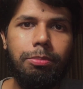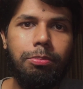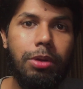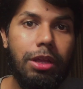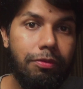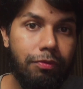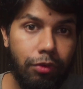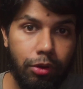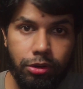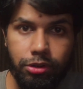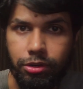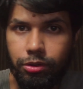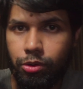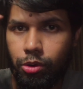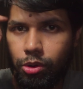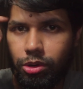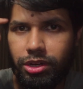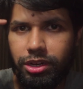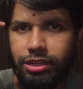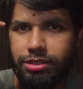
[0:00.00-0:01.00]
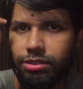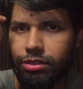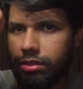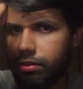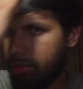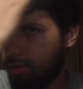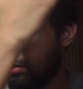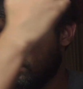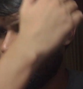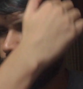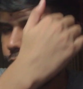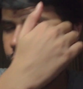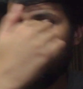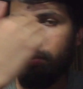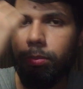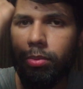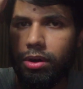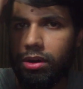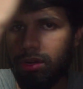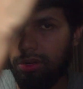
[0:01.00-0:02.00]
The prefrontal cortex, or the
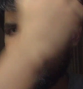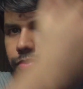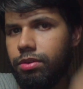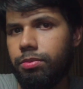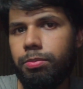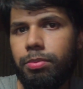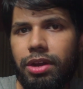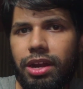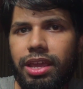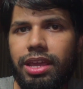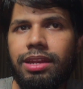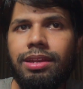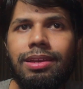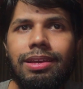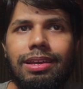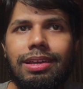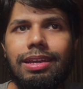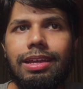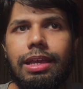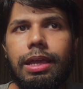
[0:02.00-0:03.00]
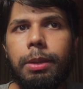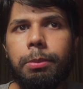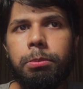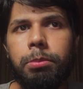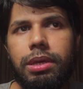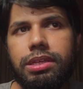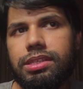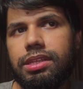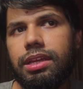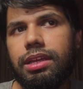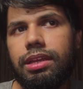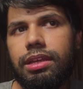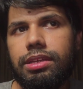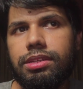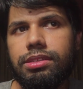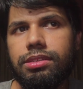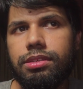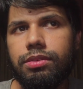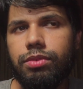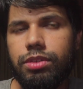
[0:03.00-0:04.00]
front part of our brain,
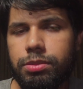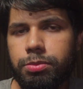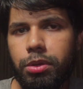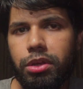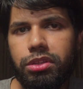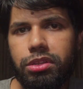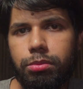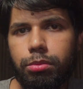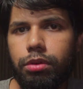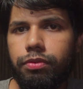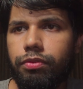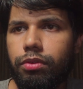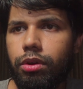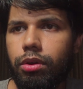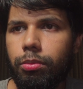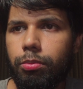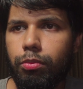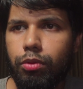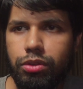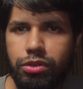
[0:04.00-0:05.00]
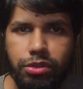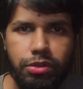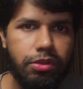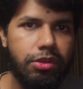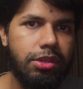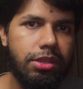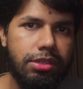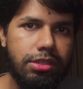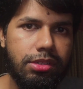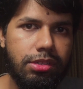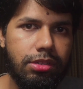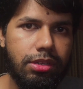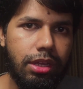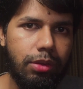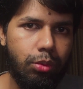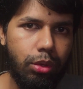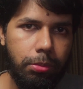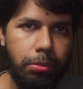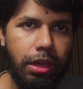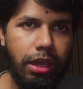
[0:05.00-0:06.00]
basically is responsible for most of the decisions
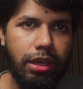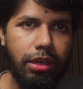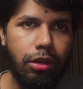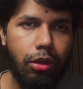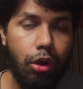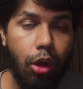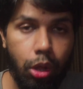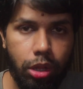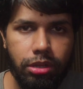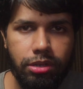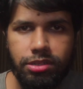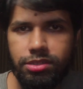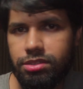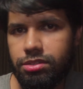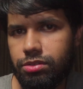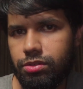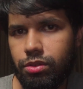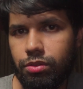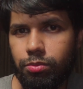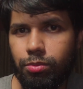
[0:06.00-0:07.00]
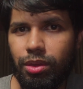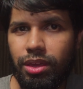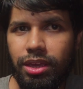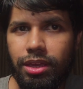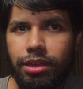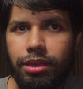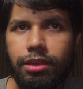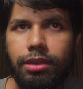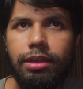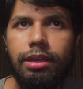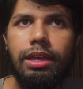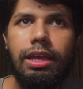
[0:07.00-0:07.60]
that we make, or all the decisions we make.